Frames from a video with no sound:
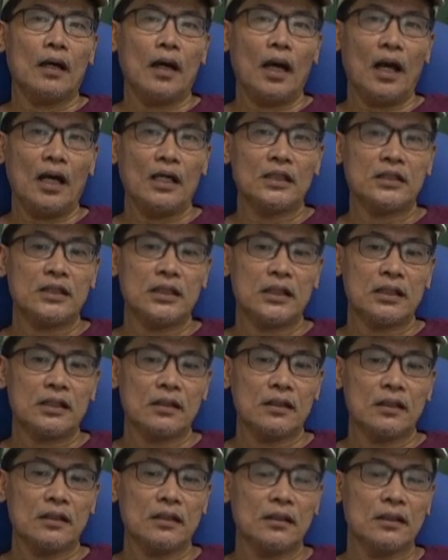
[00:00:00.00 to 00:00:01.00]

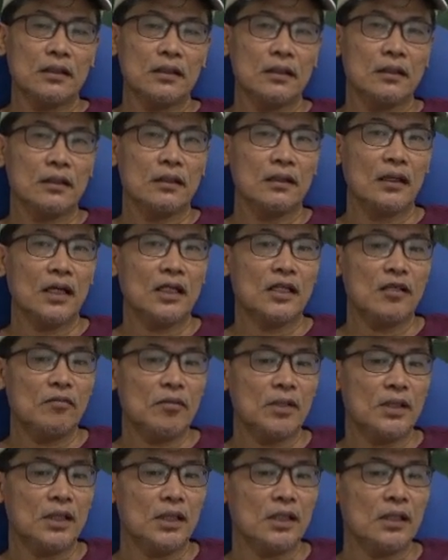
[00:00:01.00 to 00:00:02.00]
asset, the
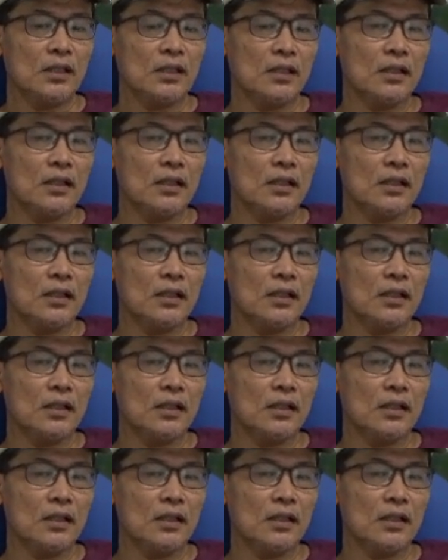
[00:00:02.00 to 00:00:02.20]
activity,